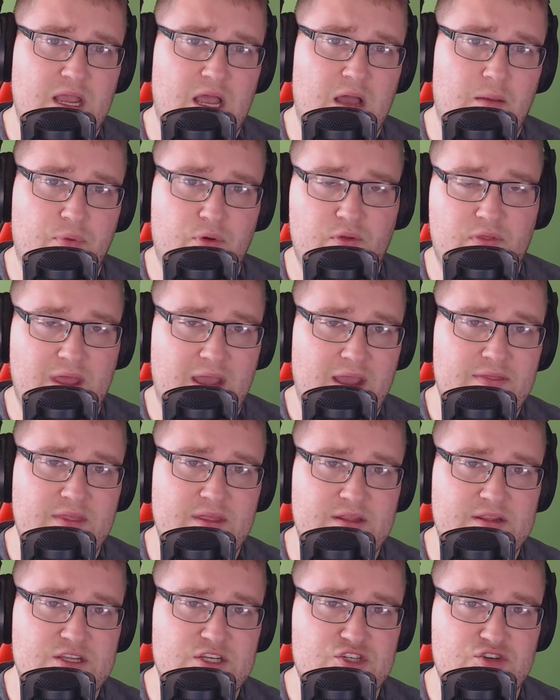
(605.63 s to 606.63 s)
I'll put that in
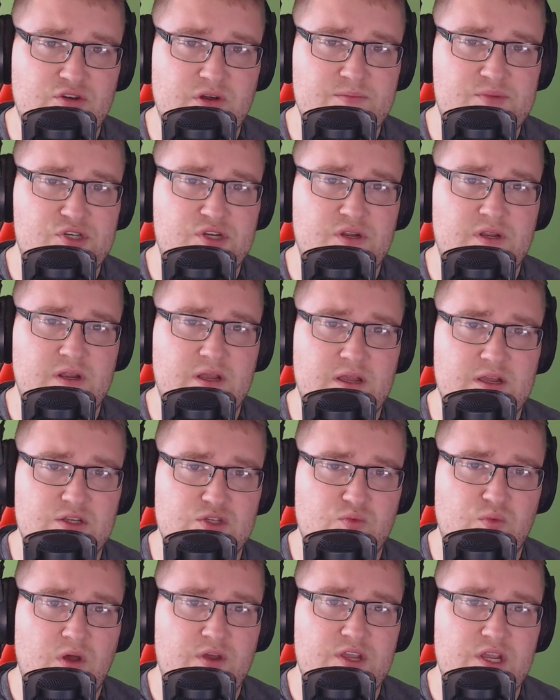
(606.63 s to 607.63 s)
the description
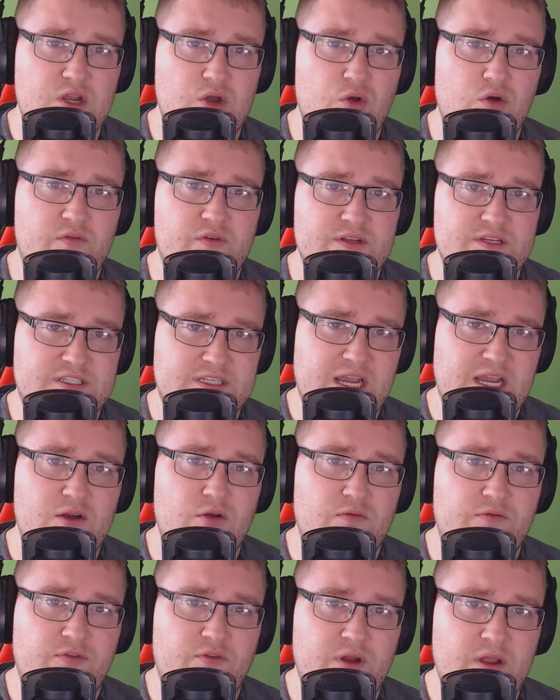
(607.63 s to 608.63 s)
as well. You can go over and sign
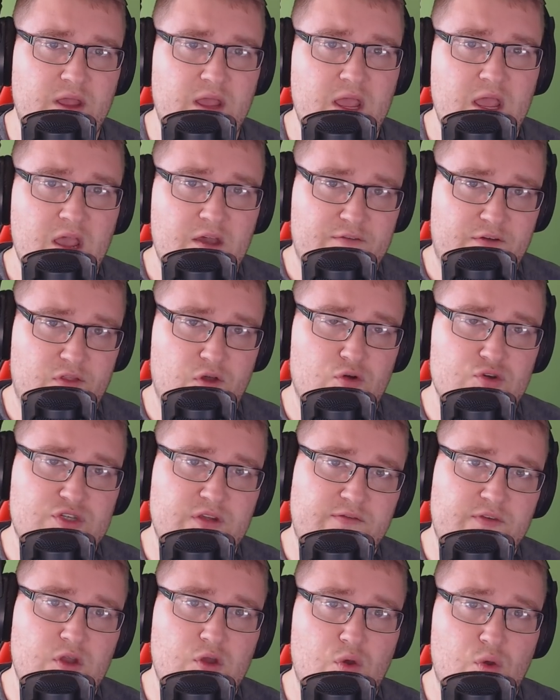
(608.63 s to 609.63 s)
up for it. For those
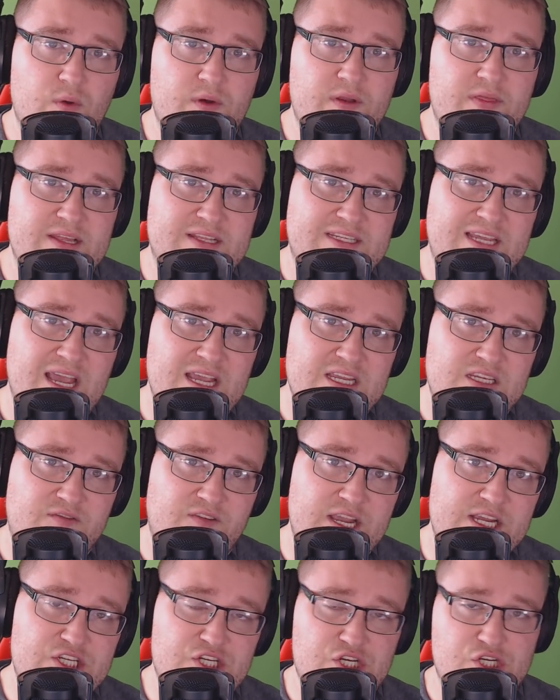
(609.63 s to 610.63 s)
of you who are in the test
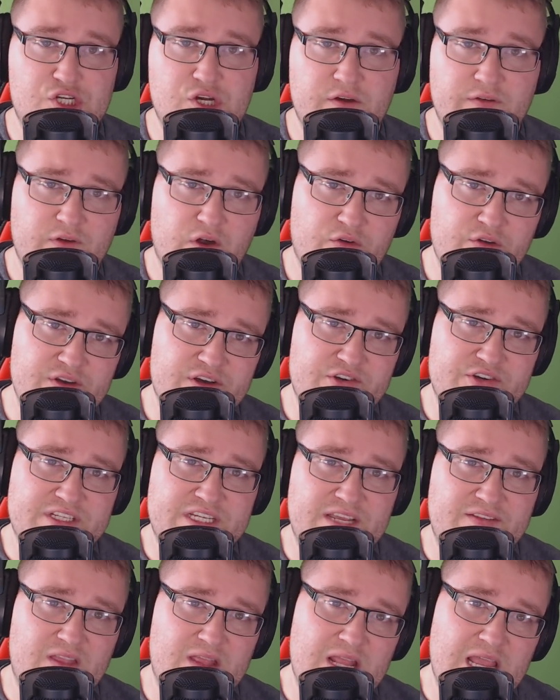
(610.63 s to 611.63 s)
phase, you should have already
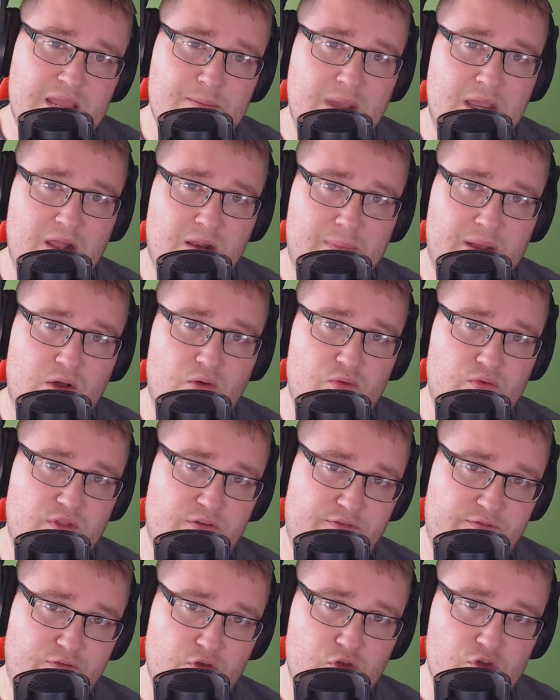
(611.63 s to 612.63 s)
received an email about the
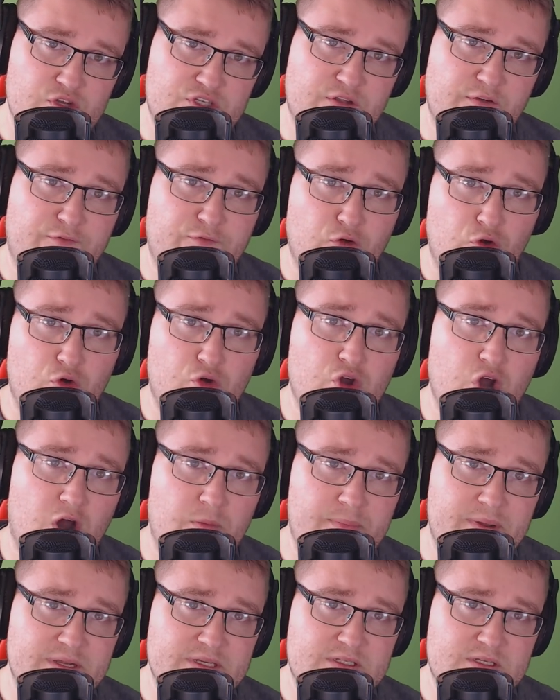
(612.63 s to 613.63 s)
first four
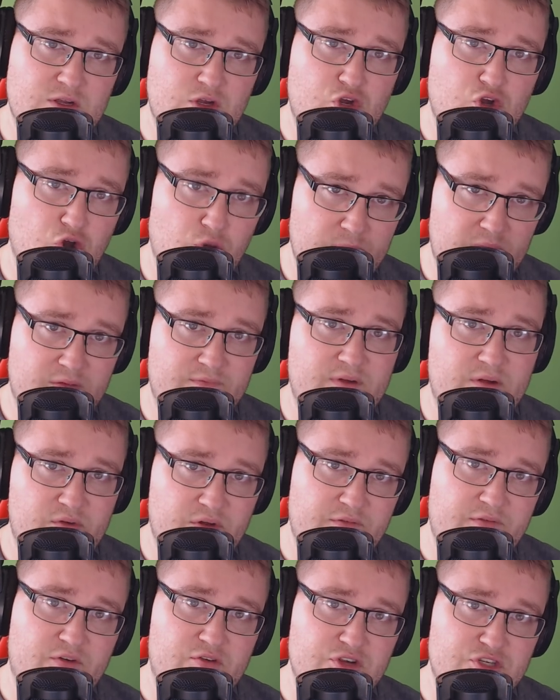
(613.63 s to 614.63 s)
copies coming
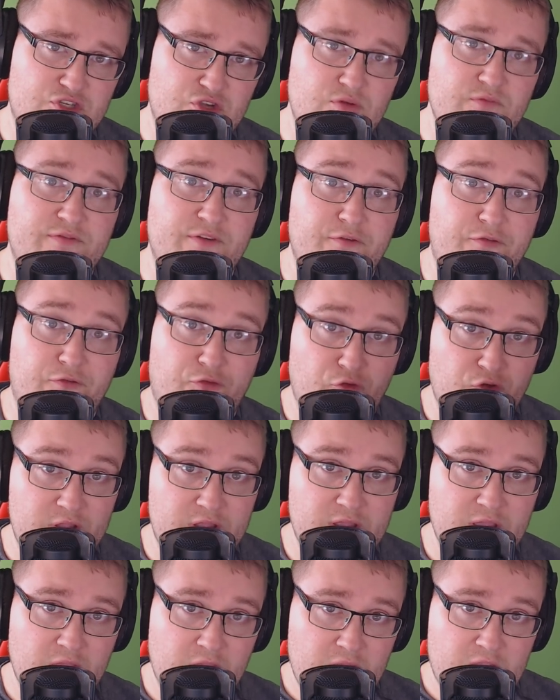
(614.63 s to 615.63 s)
very, very soon for
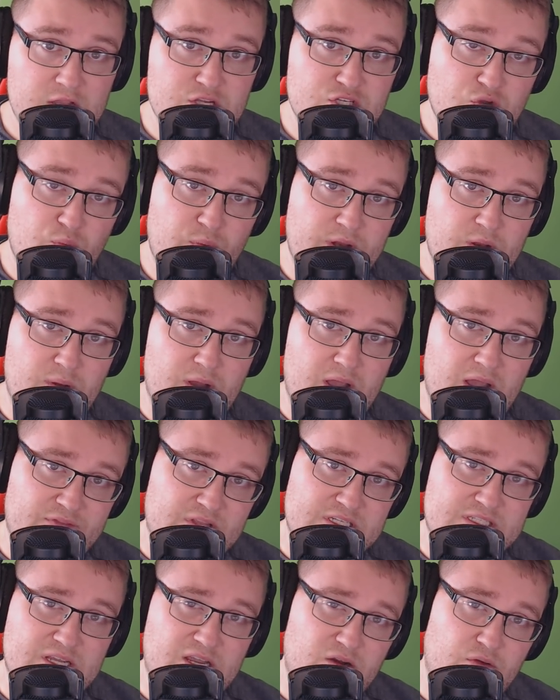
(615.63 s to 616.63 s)
free. So we don't have
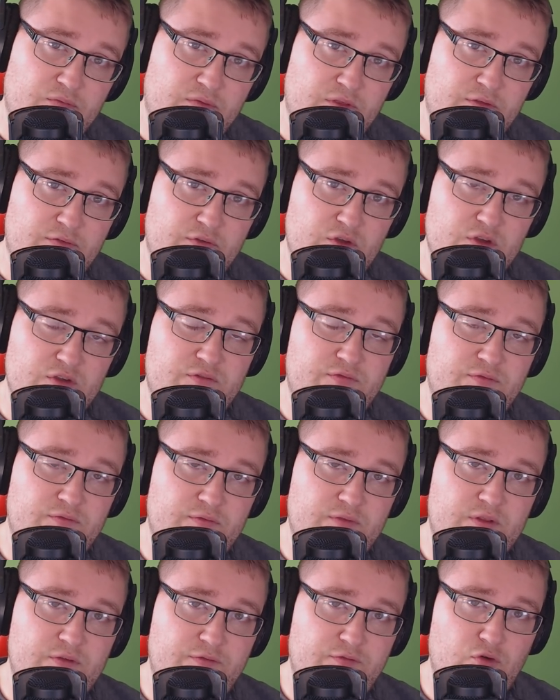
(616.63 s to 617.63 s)
to sign up for the first
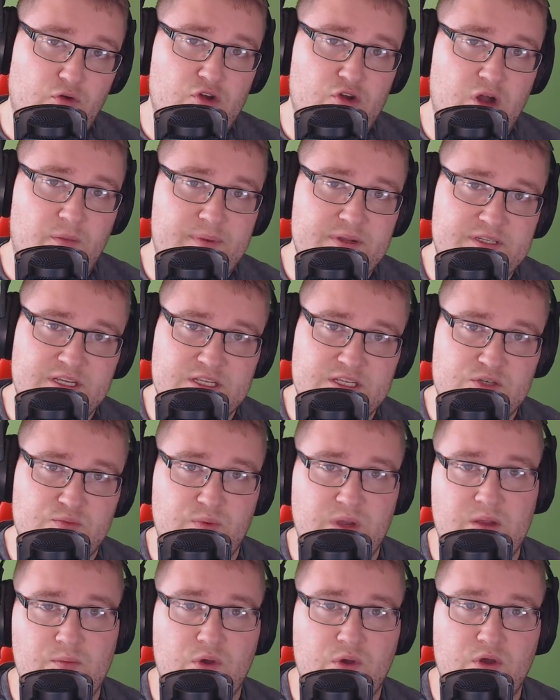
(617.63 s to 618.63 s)
four copies since
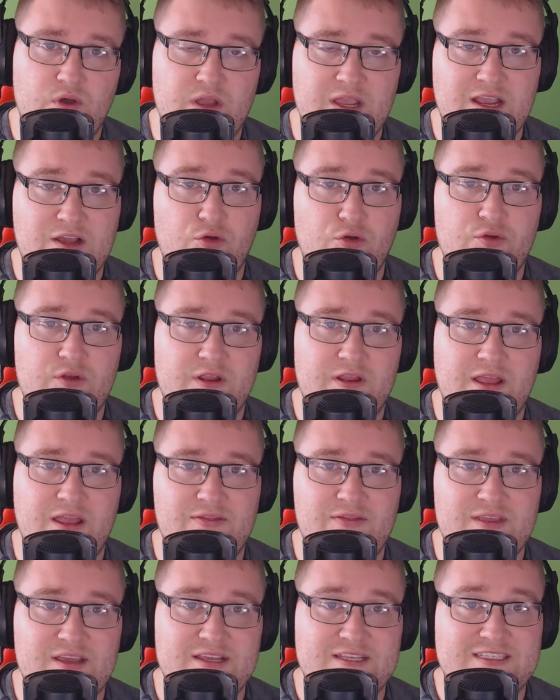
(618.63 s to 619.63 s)
we were included
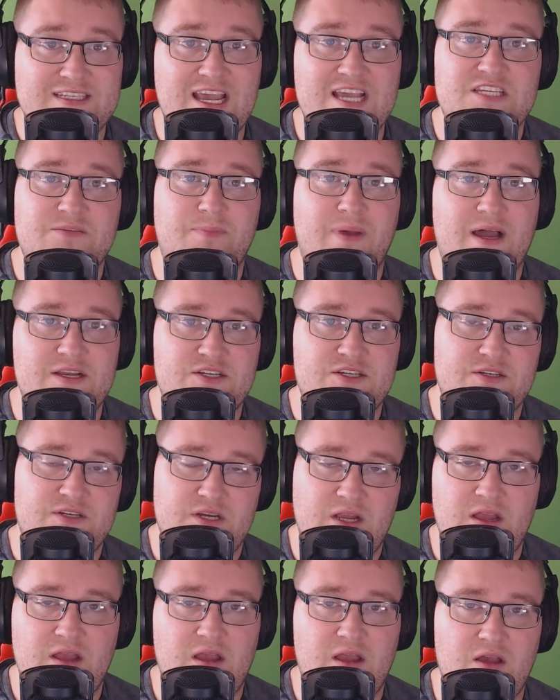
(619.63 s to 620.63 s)
in the test batch
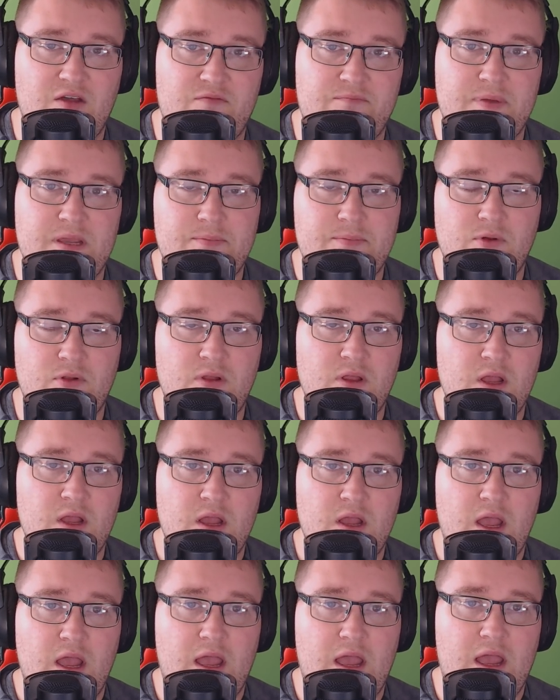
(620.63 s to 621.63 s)
uh, of people.
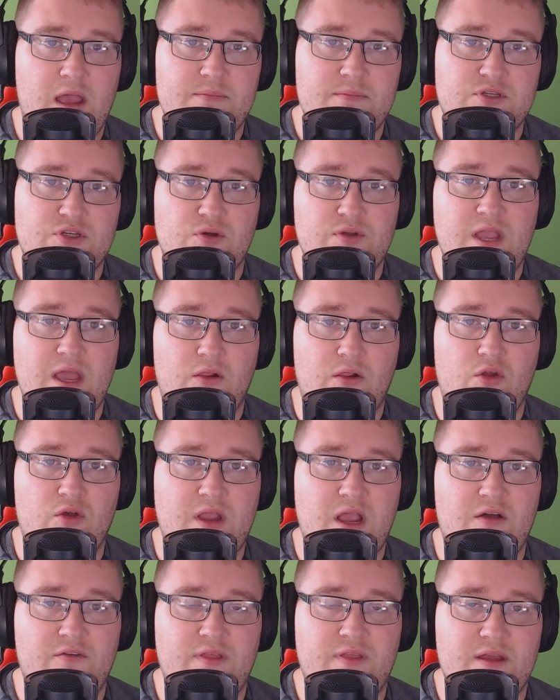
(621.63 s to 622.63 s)
Um, so yeah, look
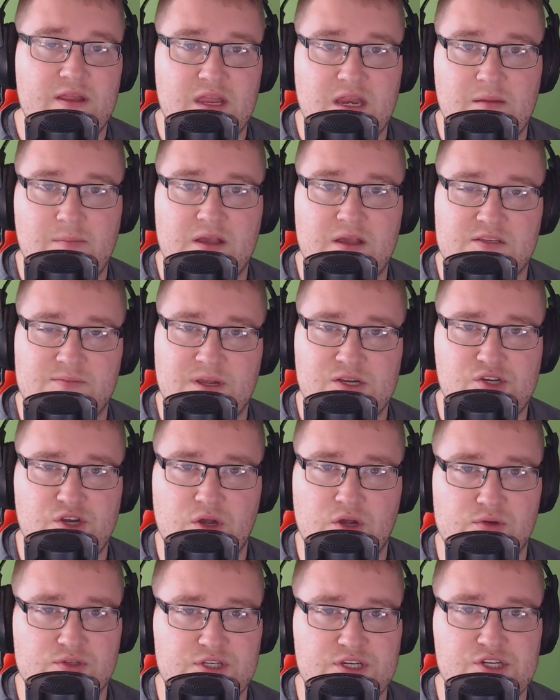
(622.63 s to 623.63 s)
out for that in your emails. Make sure you
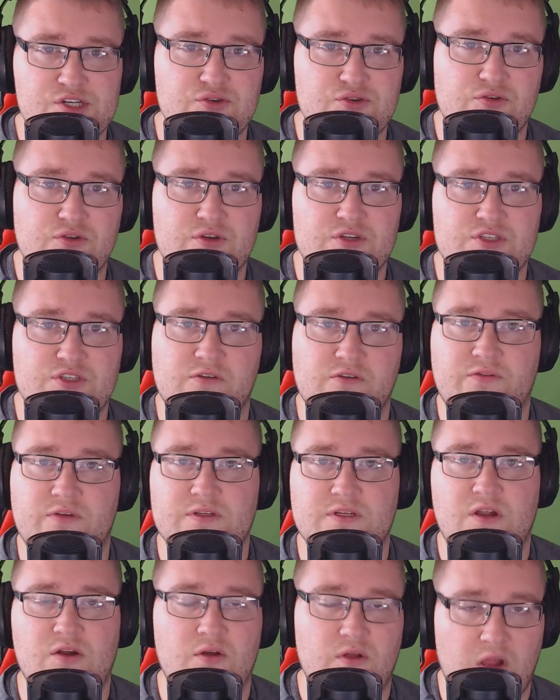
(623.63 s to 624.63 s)
go to your junk and stuff
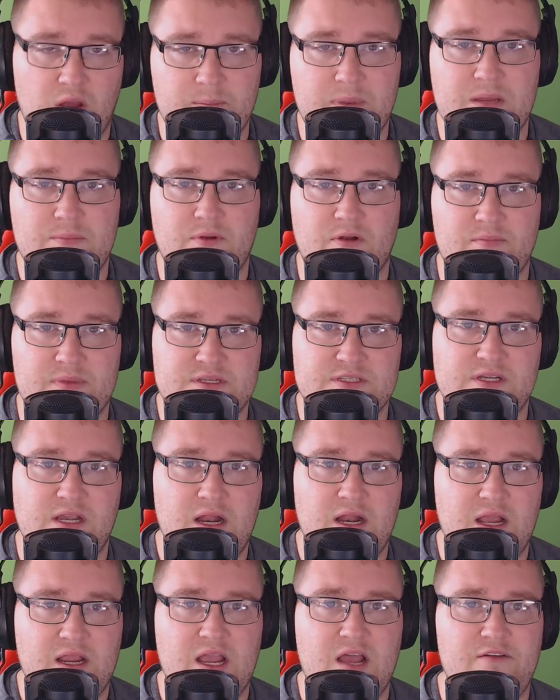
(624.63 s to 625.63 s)
because I know a lot of people have been saying,
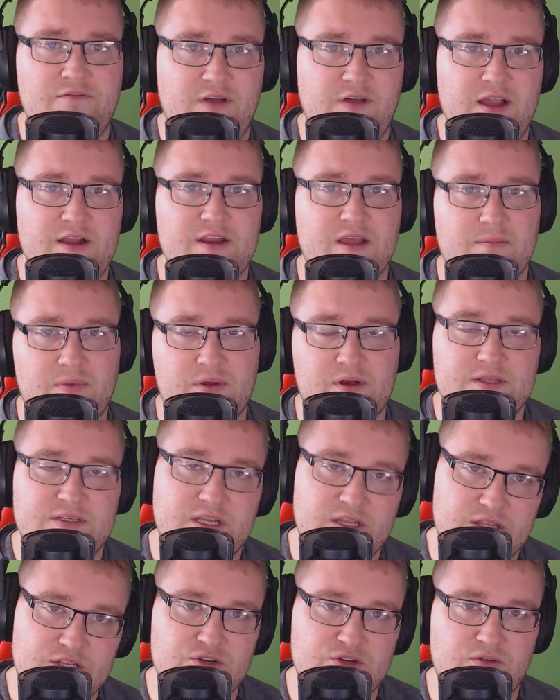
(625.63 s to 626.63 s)
I can't find it, but it's
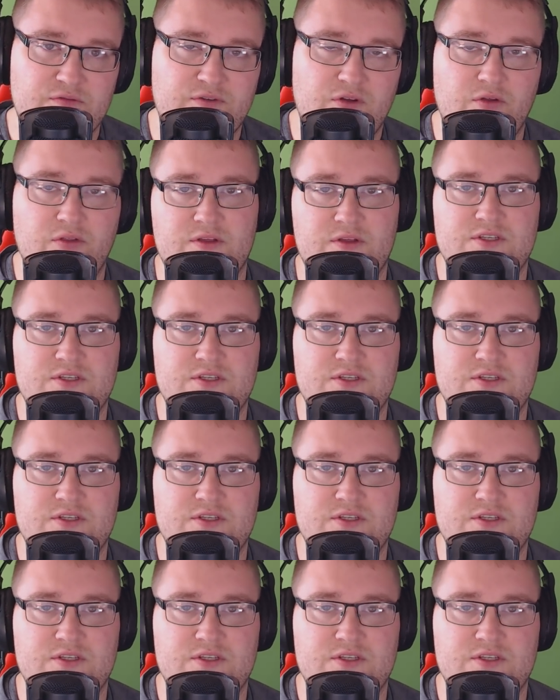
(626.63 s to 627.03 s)
in the junk folder.